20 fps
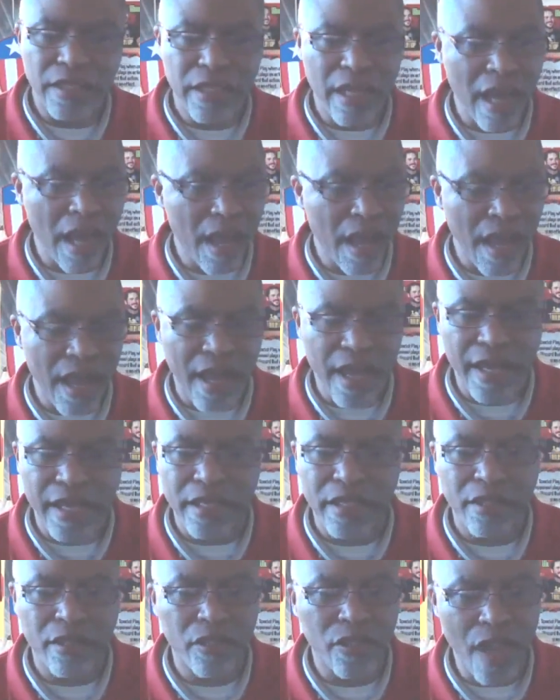God,
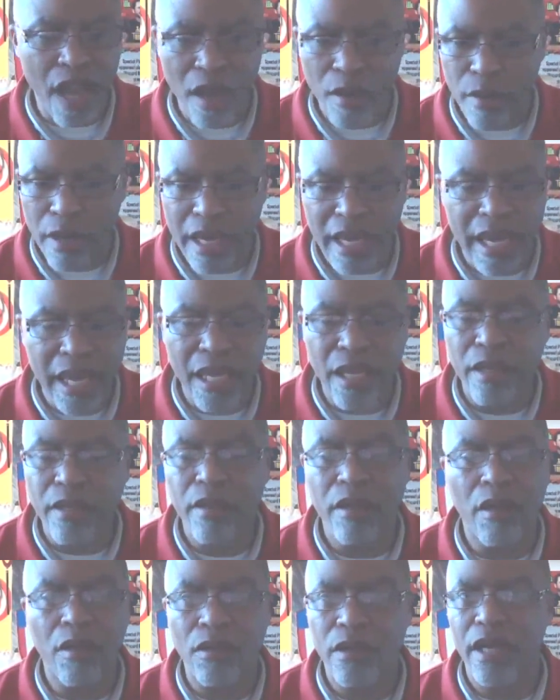Yahweh,
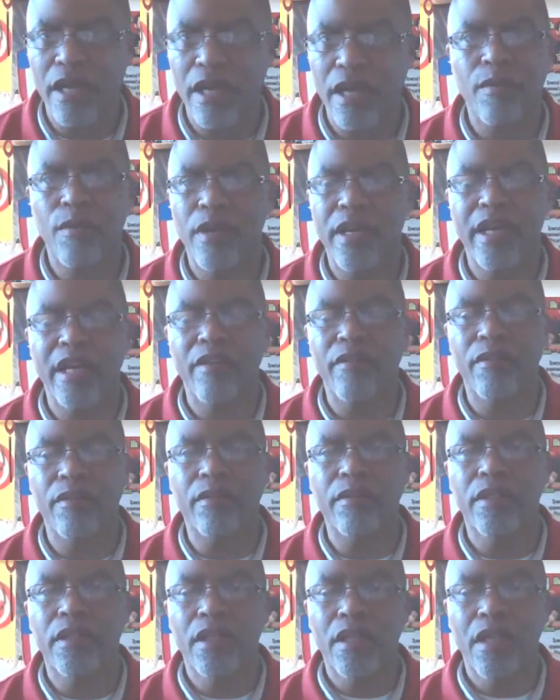okay, whatever.